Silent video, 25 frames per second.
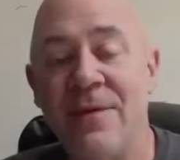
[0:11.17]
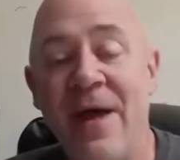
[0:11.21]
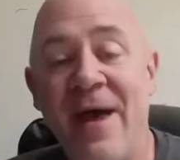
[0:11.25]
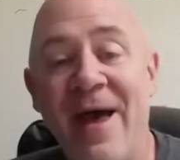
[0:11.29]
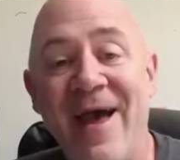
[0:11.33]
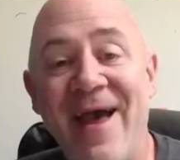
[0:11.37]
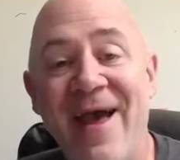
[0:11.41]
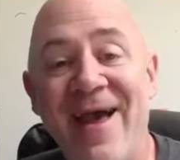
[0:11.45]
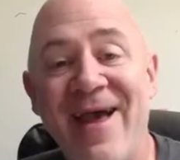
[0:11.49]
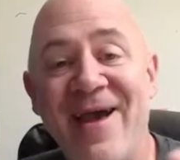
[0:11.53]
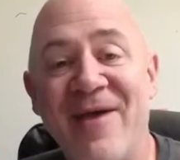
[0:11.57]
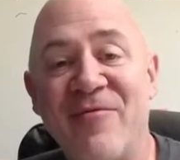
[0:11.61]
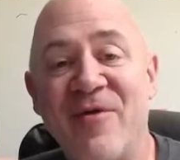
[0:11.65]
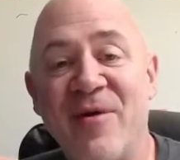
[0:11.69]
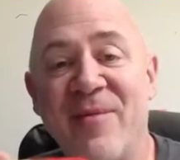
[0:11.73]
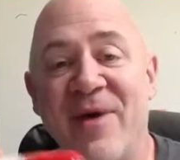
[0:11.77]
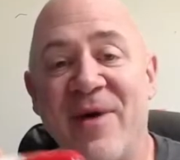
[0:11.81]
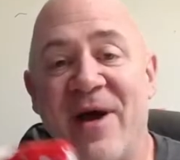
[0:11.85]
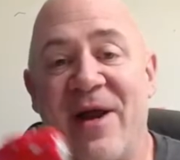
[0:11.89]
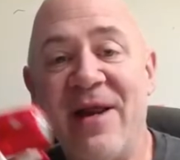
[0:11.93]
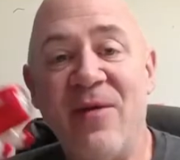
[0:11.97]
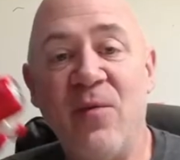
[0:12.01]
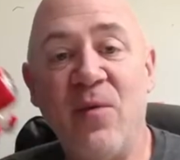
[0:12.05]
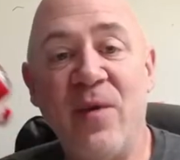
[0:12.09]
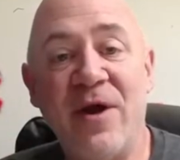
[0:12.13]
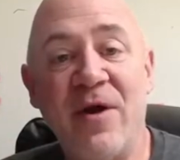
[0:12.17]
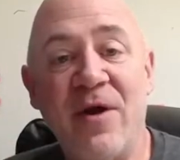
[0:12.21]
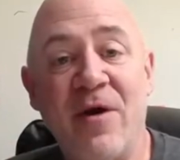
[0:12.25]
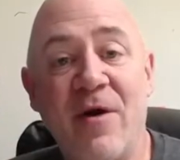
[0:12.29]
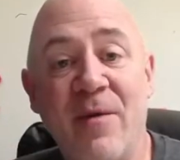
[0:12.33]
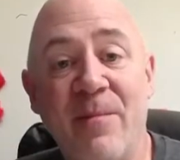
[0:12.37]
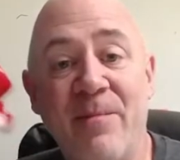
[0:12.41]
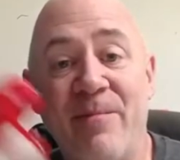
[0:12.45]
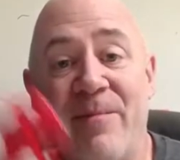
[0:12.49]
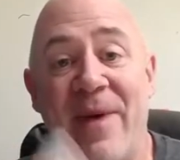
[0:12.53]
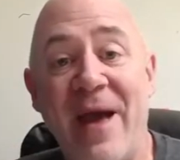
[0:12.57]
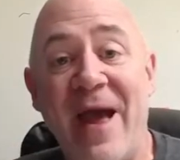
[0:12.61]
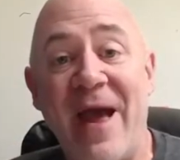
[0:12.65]
Hey everybody, we are
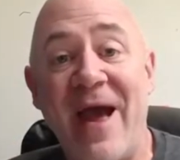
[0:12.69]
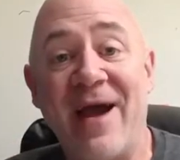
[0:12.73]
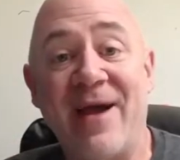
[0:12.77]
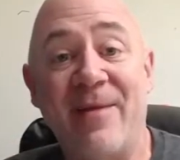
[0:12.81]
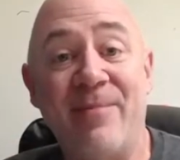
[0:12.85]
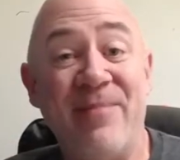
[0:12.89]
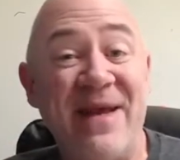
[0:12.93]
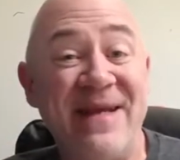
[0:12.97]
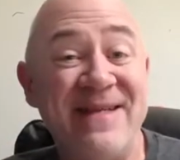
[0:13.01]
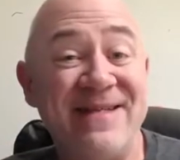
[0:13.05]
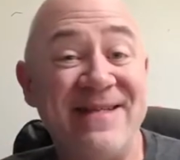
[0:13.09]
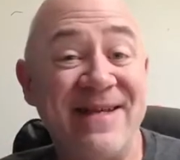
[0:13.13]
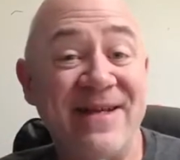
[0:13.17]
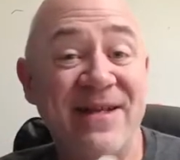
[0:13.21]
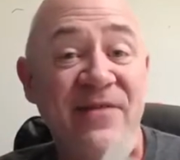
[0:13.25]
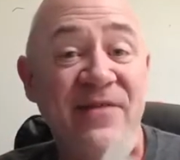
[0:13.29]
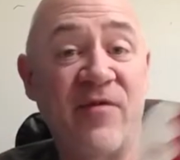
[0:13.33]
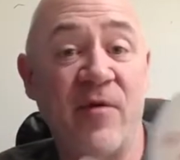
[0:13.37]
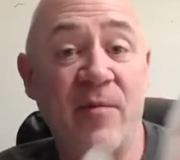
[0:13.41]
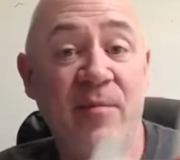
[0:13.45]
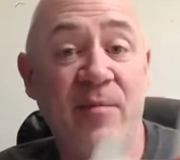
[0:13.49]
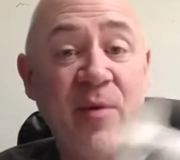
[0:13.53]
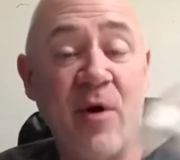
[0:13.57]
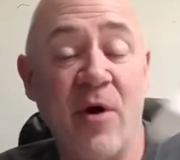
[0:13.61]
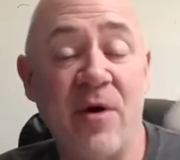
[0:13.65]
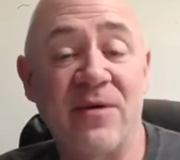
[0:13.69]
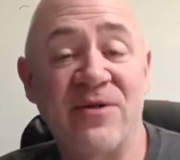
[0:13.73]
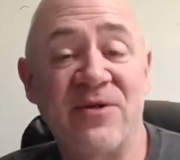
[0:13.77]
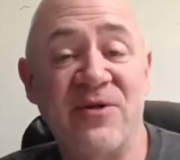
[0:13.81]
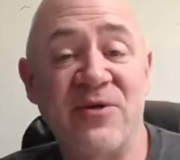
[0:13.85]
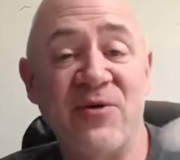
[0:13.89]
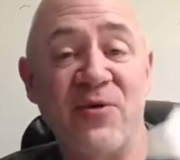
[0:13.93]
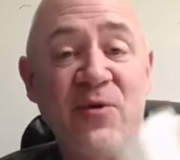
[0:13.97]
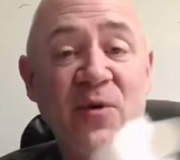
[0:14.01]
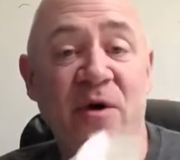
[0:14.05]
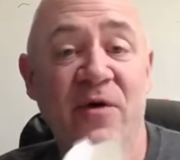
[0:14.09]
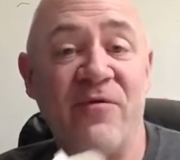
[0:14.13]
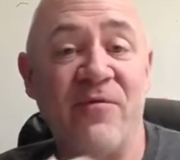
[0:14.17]
back basically for part
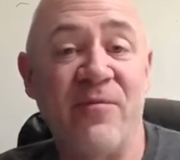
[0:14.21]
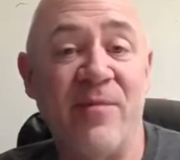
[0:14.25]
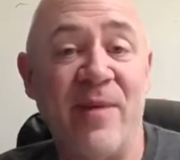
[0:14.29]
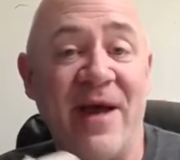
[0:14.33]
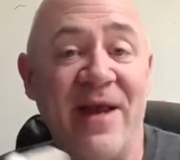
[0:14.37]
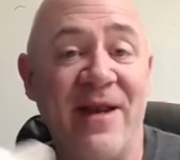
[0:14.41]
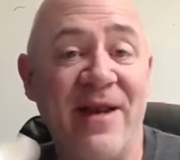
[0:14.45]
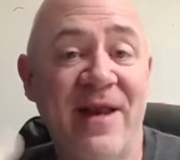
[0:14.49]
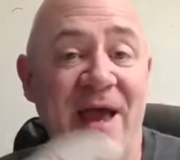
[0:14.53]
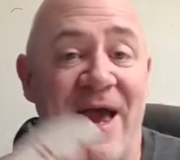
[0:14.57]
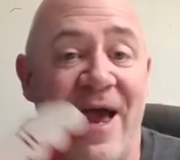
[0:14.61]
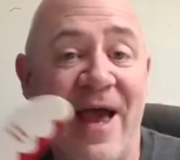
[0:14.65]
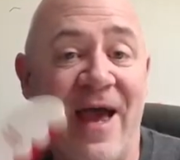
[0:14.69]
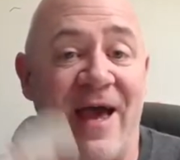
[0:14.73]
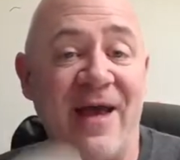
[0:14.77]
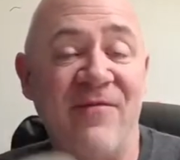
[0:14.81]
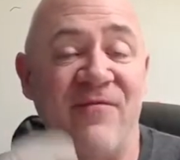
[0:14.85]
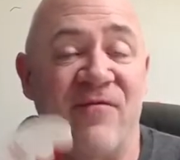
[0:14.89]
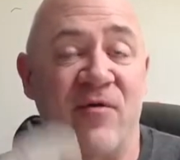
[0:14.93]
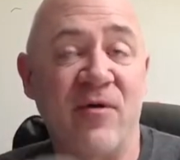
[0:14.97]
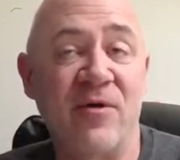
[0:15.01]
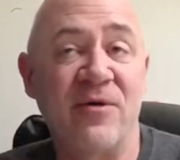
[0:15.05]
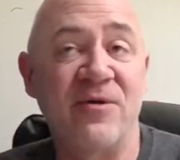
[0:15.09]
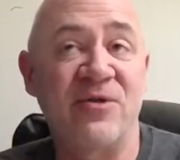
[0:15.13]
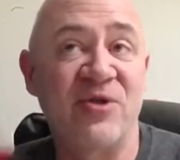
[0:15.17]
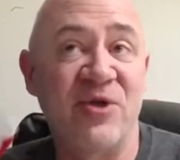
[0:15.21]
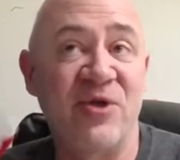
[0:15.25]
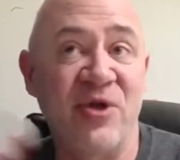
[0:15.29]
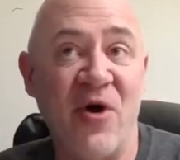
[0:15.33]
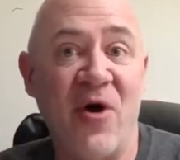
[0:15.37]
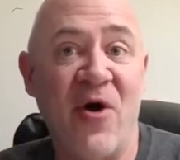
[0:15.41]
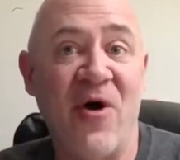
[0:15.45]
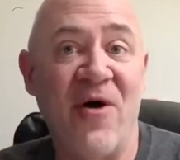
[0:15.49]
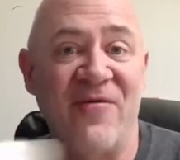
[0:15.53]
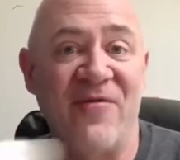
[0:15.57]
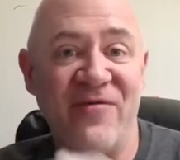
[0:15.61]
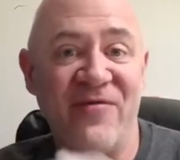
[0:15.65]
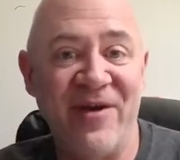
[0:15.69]
two of my adverse
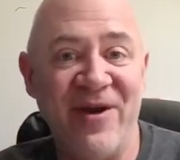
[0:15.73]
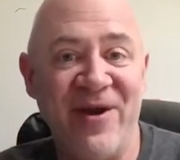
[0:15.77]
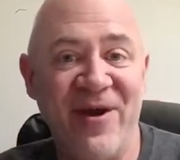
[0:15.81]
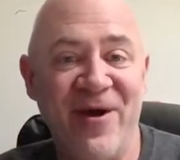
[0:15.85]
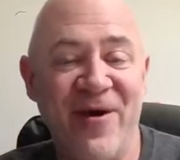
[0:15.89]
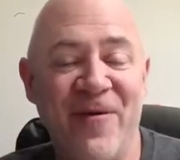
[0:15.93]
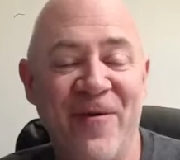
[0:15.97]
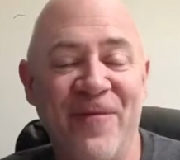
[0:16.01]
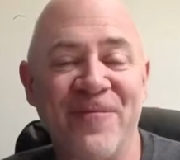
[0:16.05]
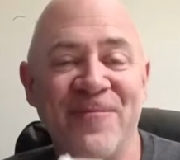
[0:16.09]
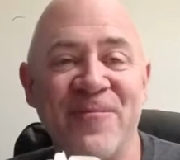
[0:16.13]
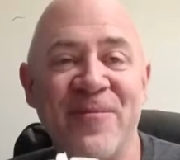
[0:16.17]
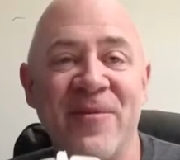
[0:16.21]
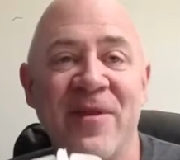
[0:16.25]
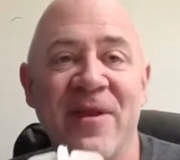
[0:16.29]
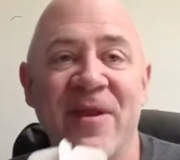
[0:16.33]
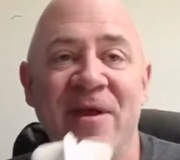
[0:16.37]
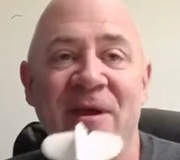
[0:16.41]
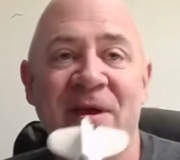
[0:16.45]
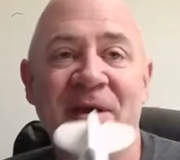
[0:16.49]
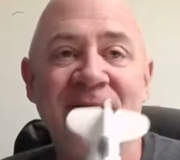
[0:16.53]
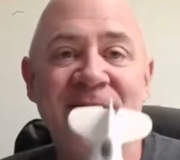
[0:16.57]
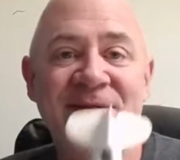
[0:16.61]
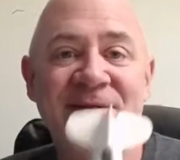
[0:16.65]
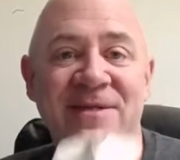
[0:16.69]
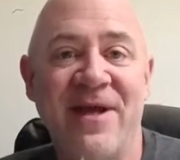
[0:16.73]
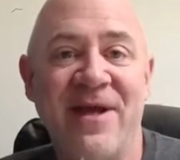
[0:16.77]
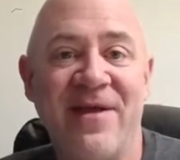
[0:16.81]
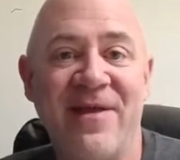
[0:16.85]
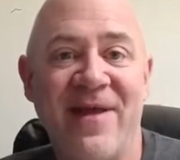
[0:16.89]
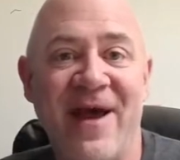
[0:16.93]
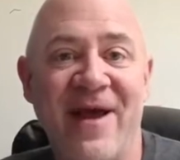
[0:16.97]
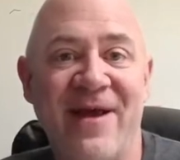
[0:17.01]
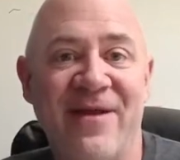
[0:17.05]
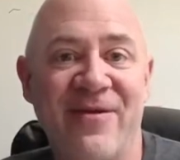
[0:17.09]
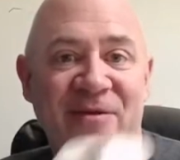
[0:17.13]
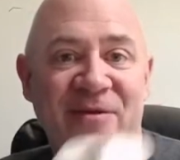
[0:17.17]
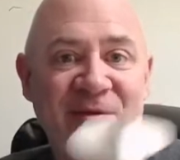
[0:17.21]
yaw video. Say
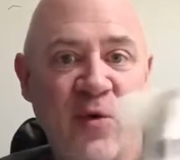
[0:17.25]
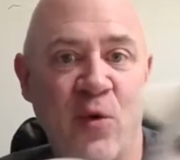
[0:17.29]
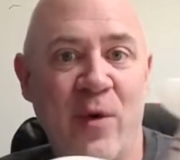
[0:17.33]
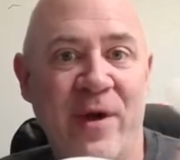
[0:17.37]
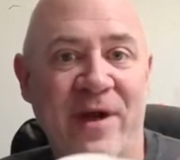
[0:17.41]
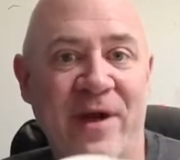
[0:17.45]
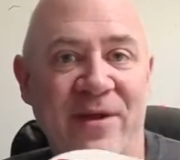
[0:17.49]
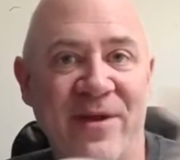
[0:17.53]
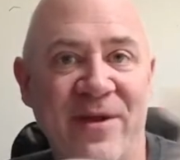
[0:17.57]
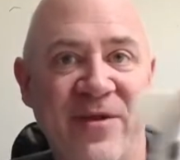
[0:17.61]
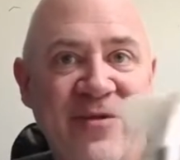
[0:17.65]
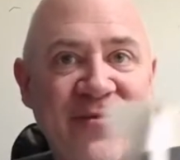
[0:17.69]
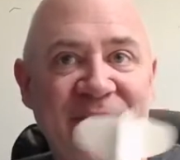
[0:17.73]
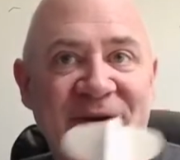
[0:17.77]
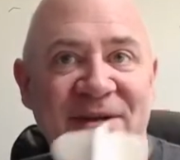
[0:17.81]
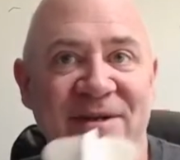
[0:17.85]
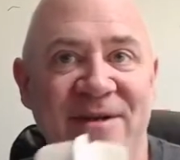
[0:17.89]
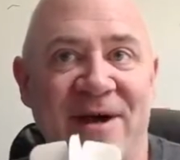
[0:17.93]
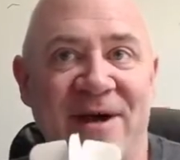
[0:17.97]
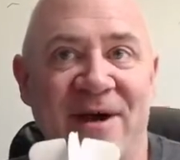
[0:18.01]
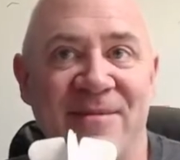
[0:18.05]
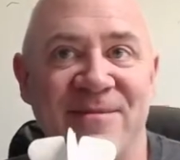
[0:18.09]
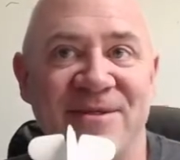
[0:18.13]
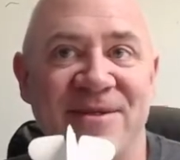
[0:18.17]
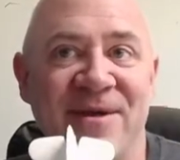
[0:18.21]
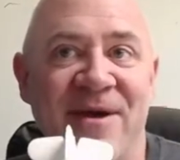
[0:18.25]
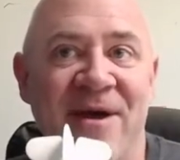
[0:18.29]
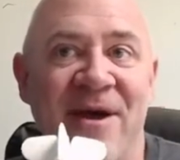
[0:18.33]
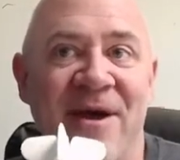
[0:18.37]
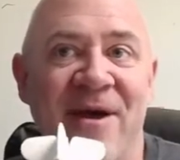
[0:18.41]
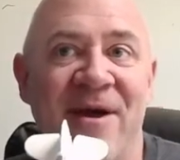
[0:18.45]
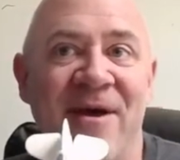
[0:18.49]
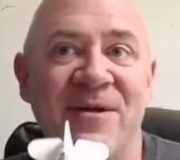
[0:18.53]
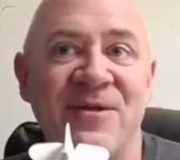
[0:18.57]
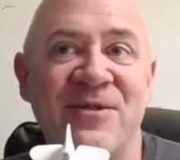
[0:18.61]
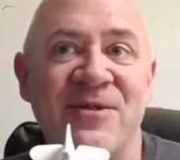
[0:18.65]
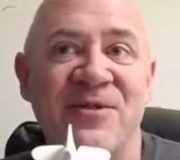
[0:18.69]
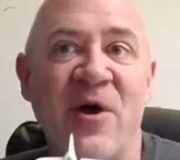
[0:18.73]
that quickly three times.
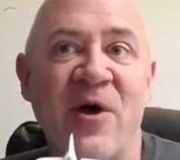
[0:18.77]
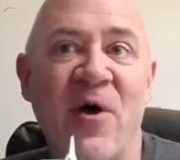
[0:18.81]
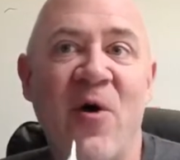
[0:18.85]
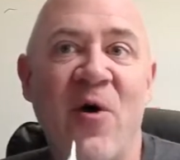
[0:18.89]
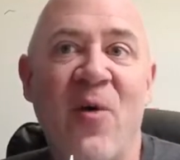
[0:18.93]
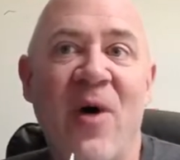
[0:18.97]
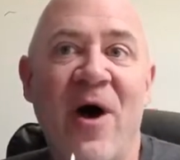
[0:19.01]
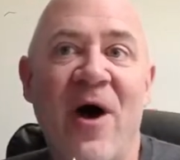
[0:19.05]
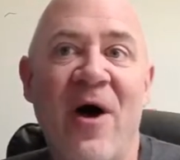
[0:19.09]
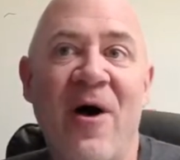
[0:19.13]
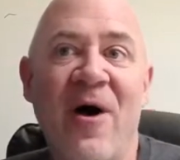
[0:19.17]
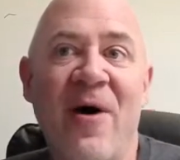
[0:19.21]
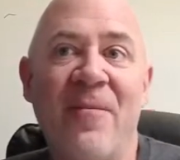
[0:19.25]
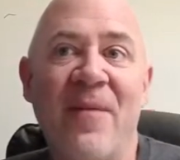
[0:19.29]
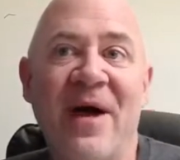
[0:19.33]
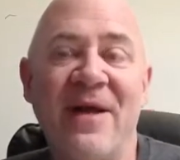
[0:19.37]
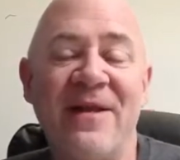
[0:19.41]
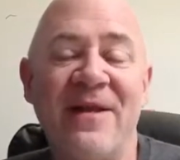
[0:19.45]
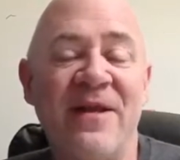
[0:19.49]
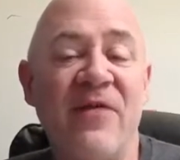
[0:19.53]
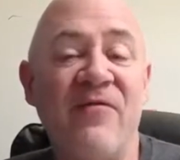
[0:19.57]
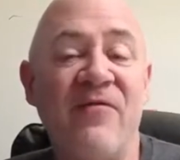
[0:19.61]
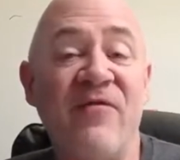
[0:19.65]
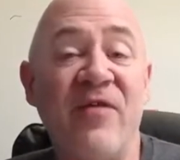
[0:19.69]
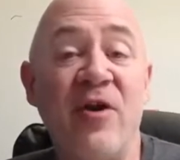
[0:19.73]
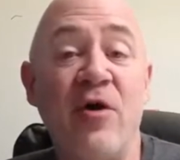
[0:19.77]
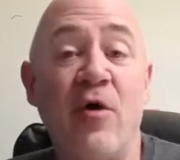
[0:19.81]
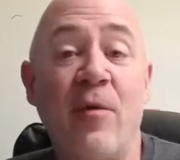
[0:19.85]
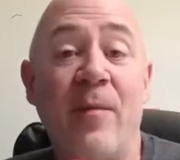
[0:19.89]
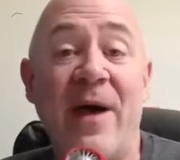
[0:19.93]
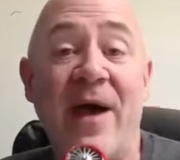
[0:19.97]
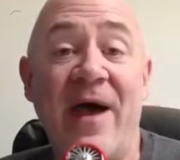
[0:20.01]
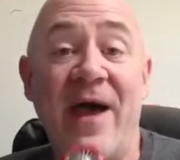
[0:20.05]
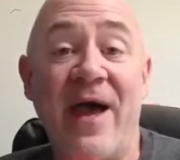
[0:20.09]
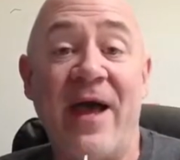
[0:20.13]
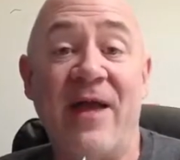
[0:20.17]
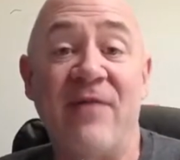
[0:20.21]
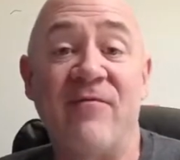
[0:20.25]
So um, I did a video
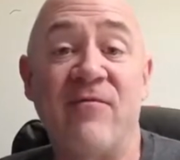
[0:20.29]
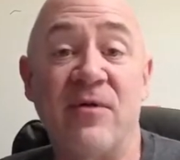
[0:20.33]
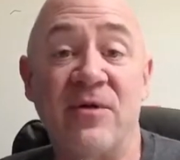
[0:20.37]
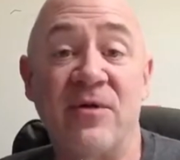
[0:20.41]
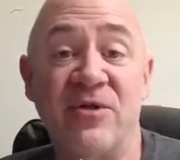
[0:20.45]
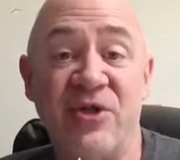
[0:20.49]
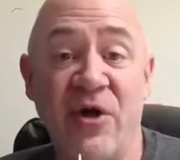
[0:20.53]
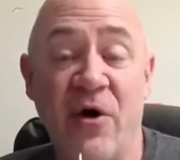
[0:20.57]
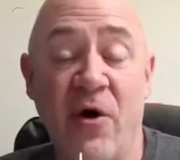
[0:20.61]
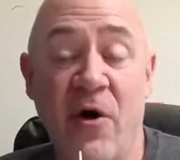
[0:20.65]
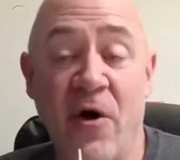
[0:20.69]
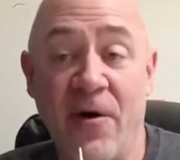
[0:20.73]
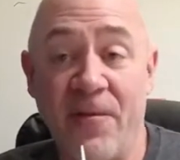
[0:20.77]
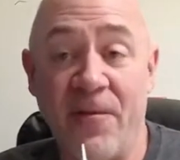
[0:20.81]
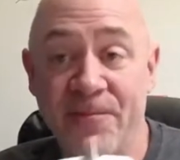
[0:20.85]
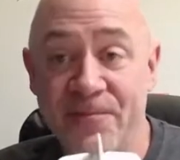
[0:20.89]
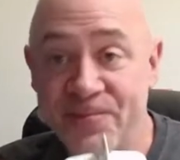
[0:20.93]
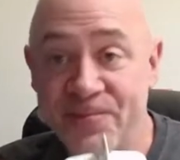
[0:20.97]
about adverse yaw